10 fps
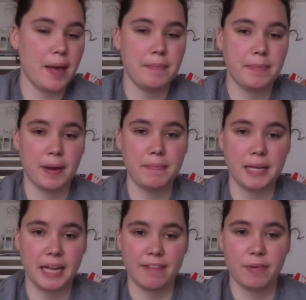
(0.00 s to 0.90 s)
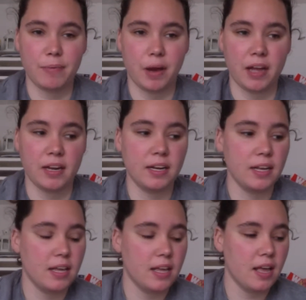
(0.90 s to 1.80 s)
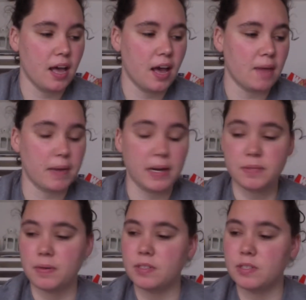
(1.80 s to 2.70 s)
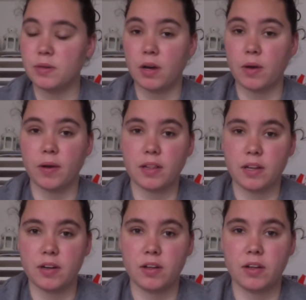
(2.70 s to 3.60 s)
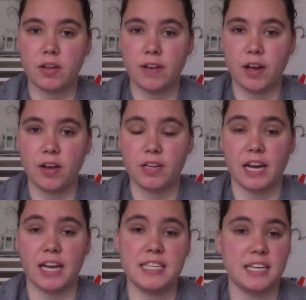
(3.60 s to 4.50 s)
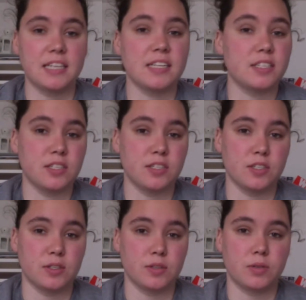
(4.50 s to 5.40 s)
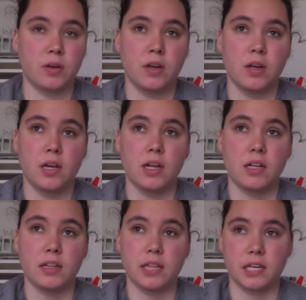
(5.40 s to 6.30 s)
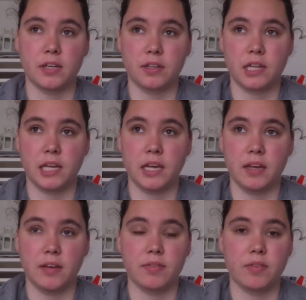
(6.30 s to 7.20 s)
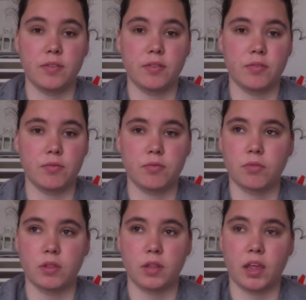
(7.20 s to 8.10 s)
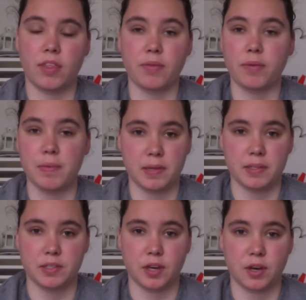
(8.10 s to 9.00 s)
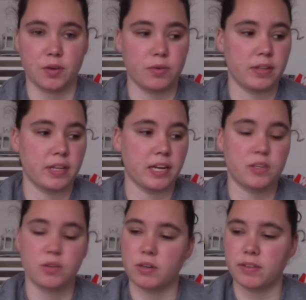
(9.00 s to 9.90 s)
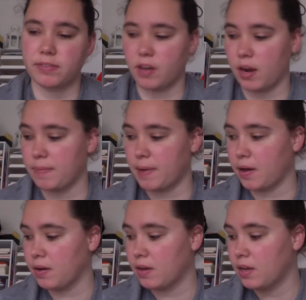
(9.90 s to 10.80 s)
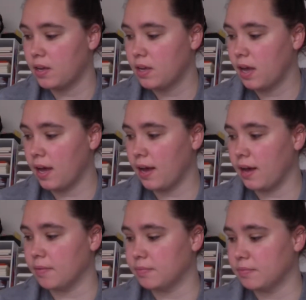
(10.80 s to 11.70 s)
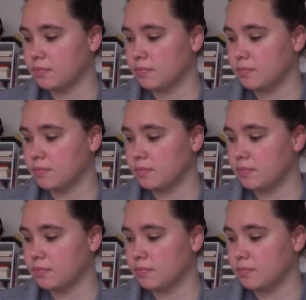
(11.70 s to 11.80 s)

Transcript: Here, meet everyone. I just want to do a quick little video that I intended to do literally like 3 months ago, and I totally forgot about. Um,